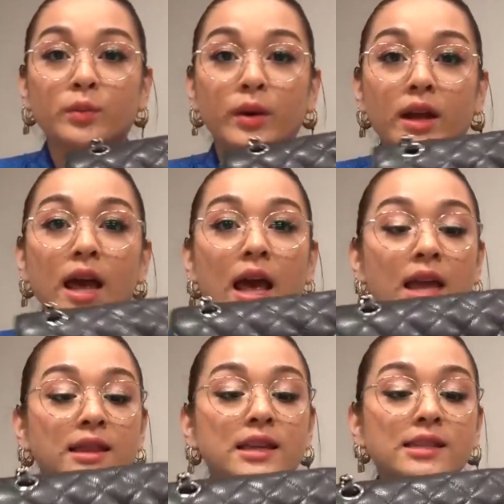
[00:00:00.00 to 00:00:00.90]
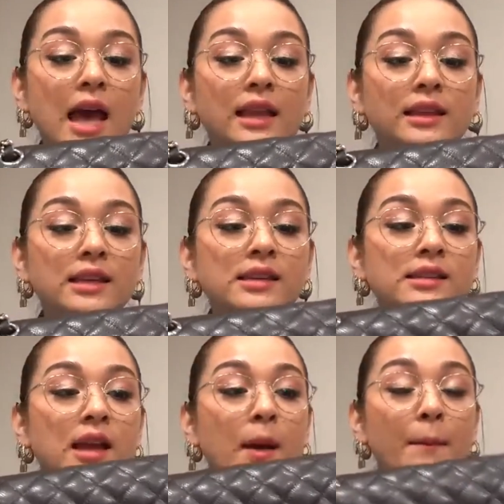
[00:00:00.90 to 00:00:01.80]
But this at least
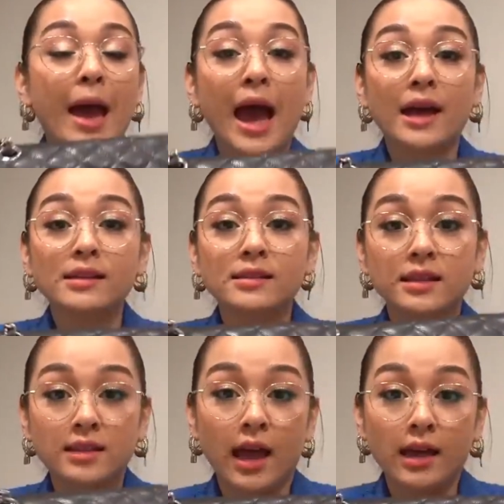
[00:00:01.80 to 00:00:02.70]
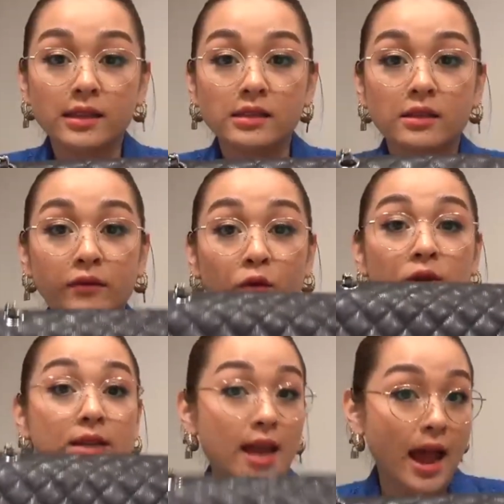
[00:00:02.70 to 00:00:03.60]
passed the test
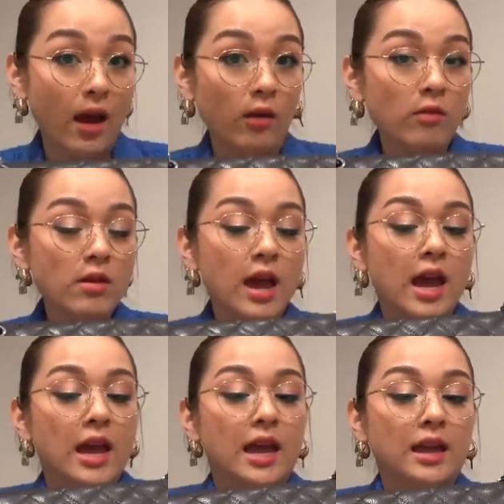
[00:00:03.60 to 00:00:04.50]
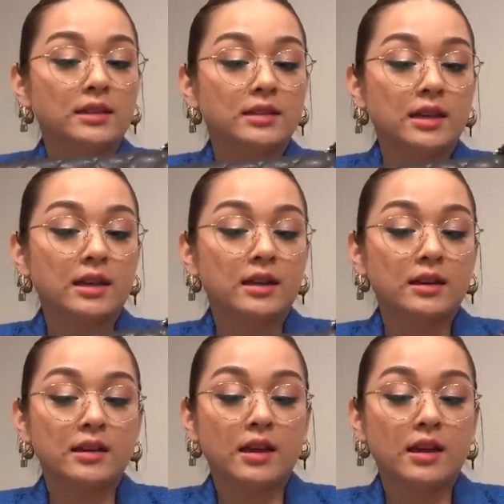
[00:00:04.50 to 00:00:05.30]
for now. It did